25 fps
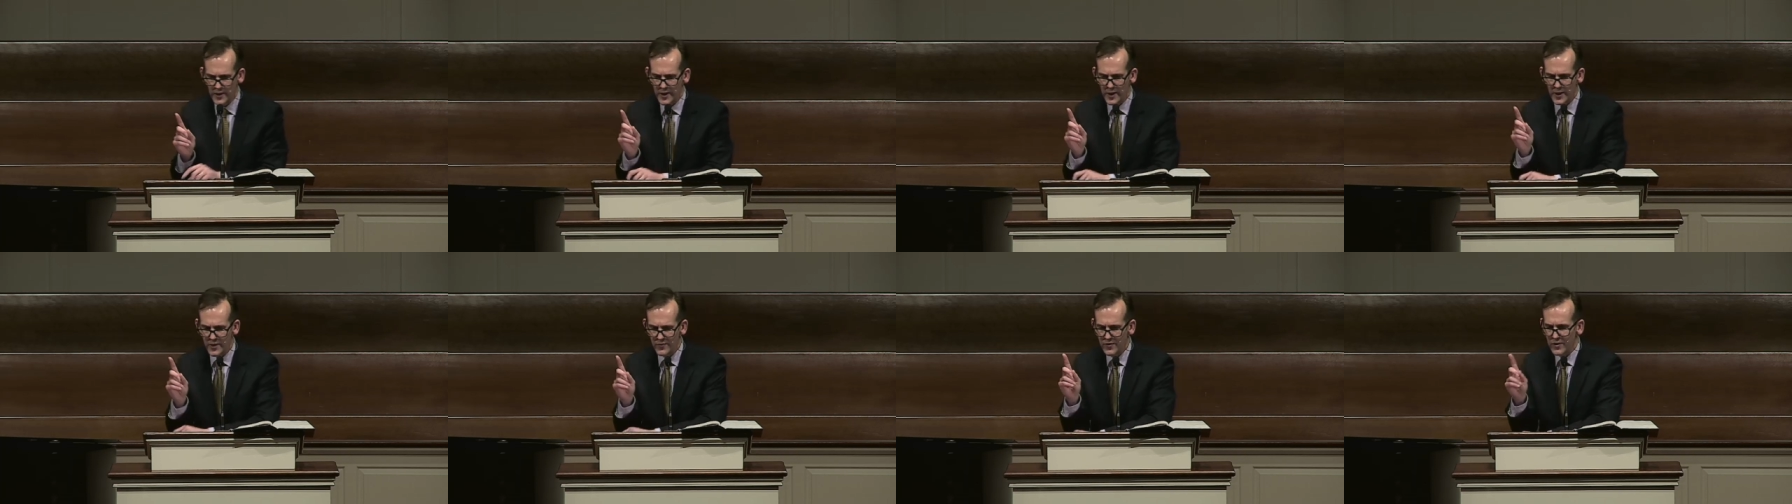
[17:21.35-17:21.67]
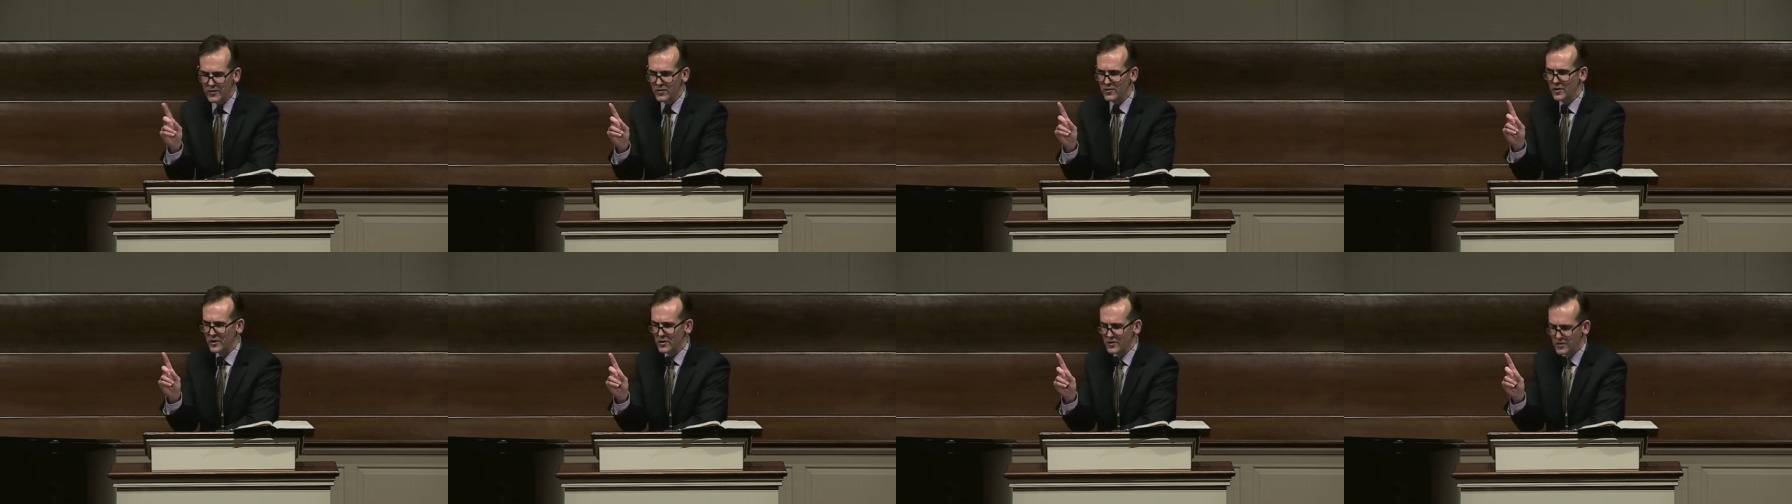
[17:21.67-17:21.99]
if
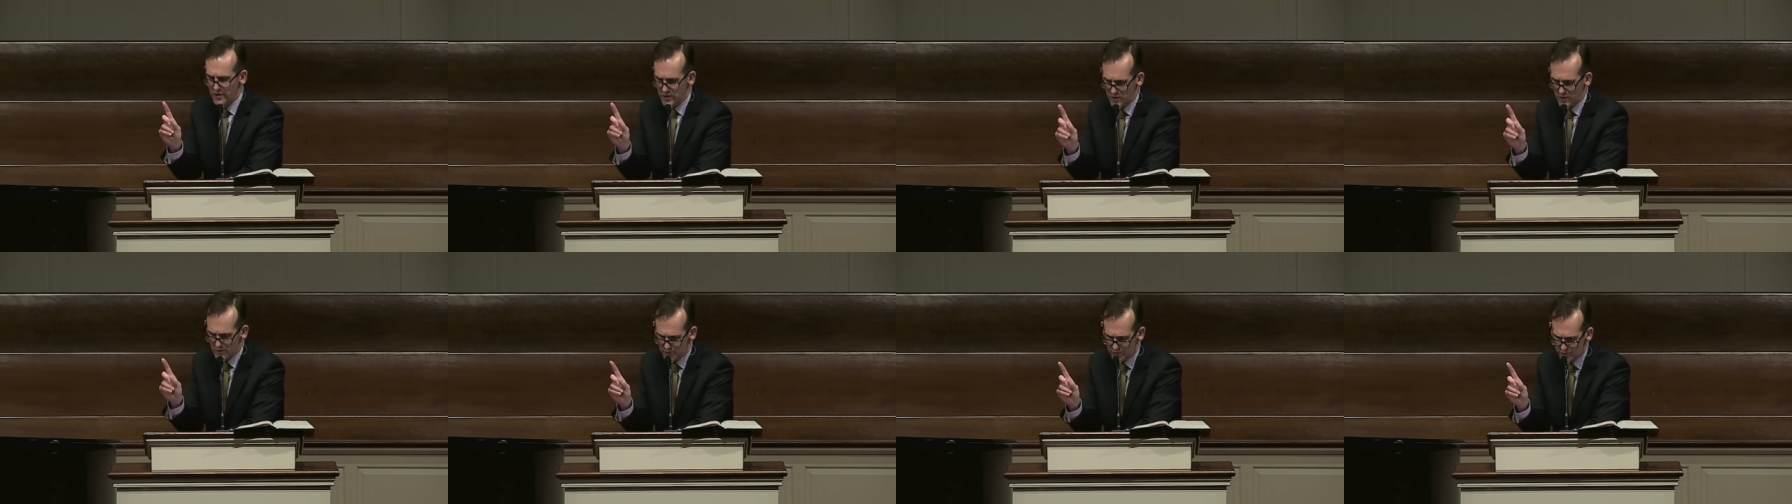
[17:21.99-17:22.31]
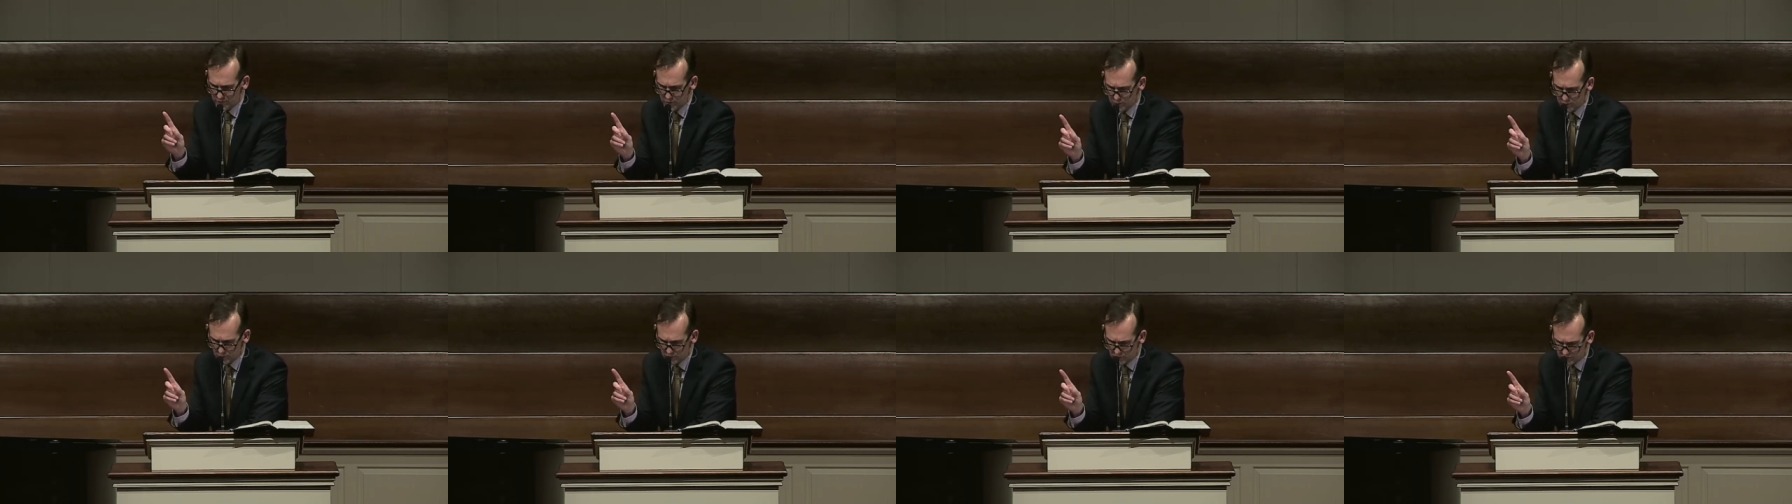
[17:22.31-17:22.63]
it did not
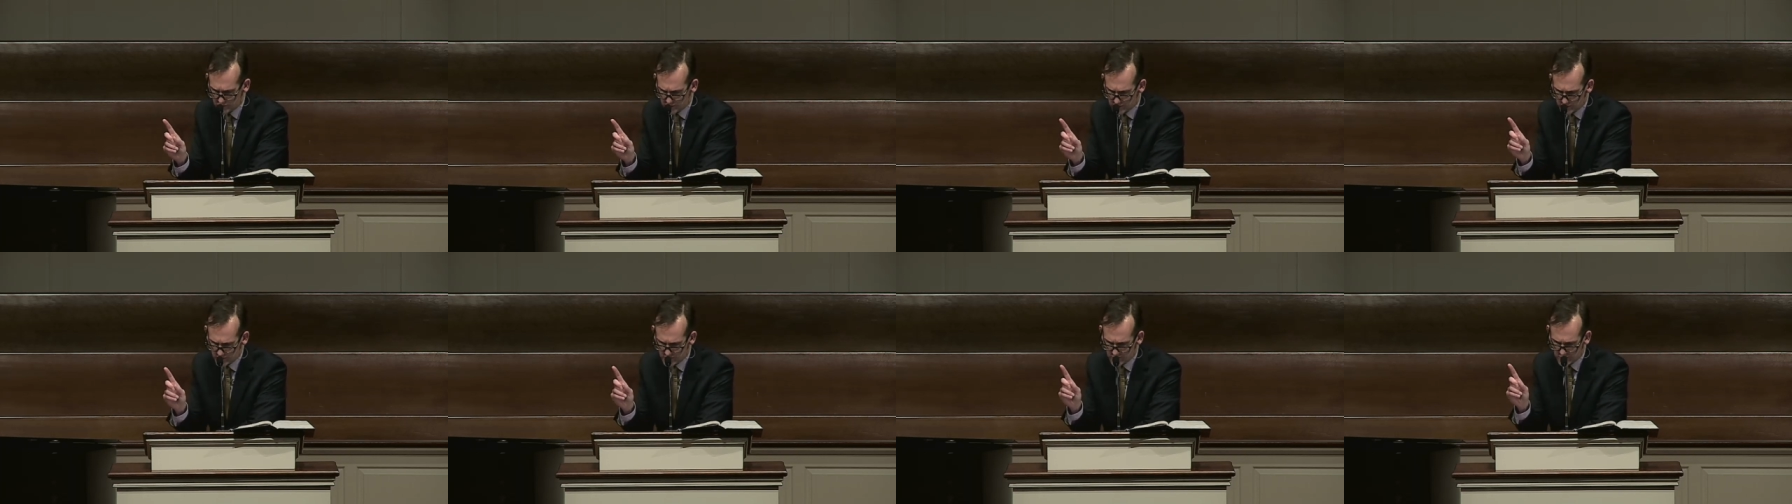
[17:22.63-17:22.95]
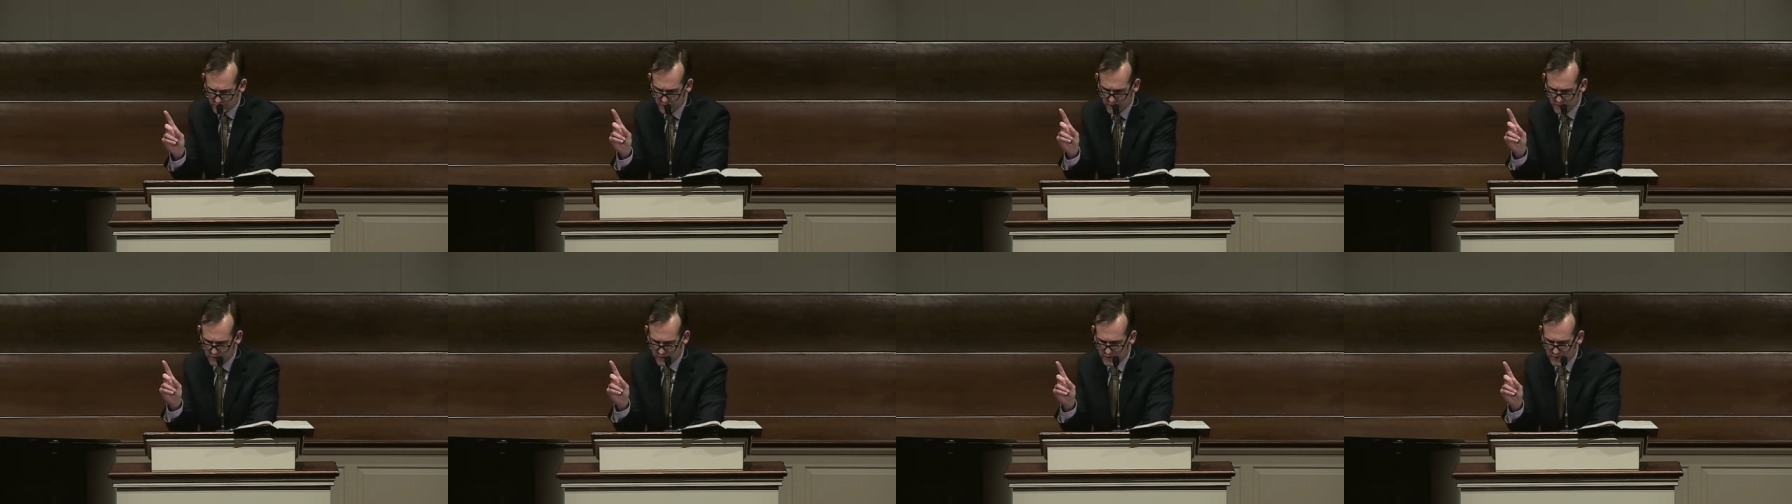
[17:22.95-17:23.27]
fall to the
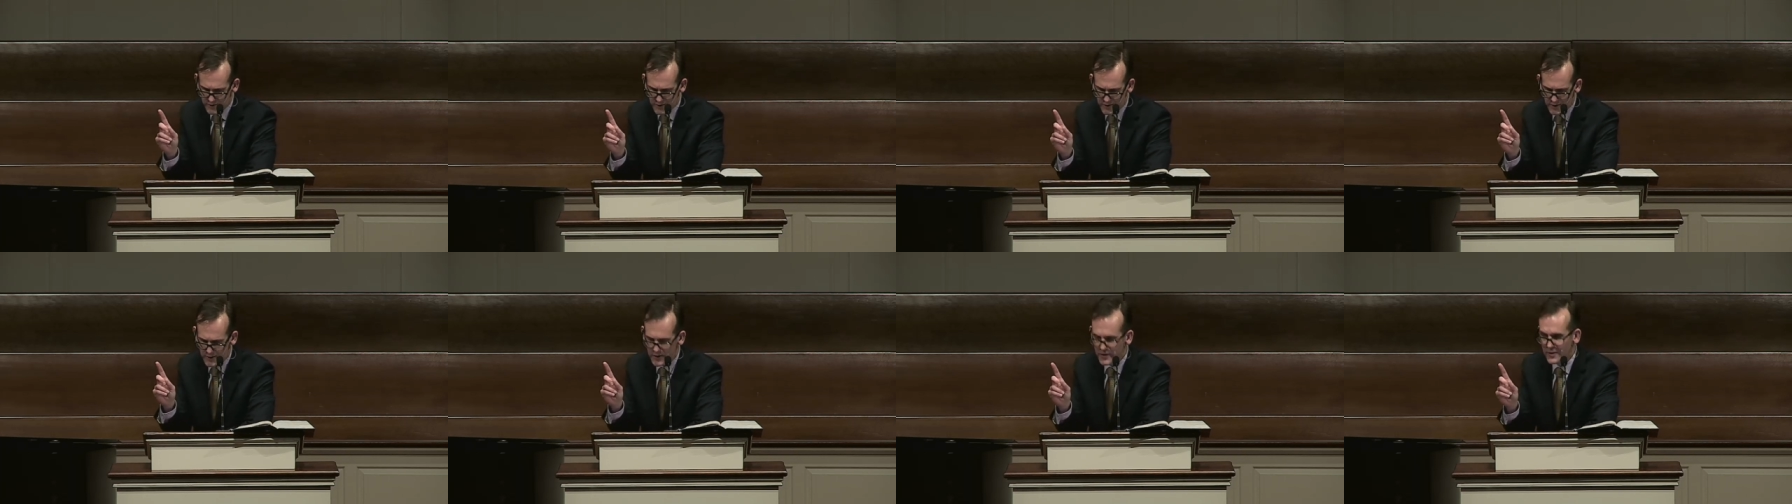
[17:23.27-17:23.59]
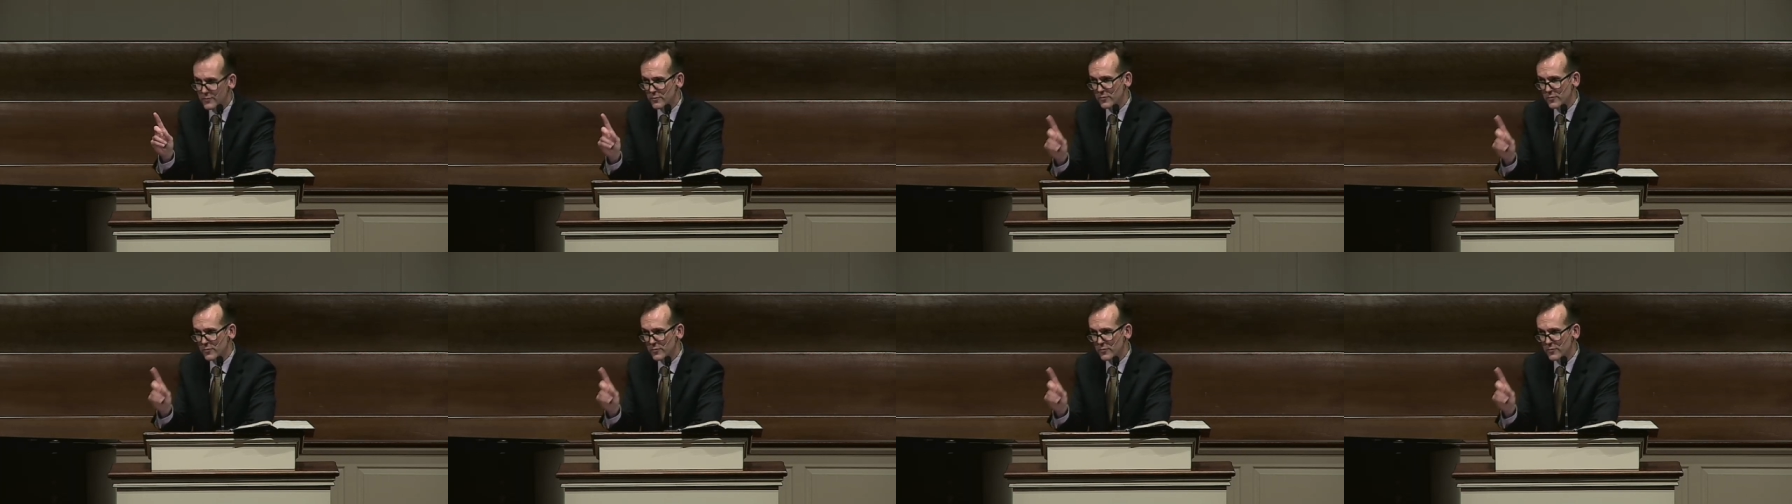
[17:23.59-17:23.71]
earth and die,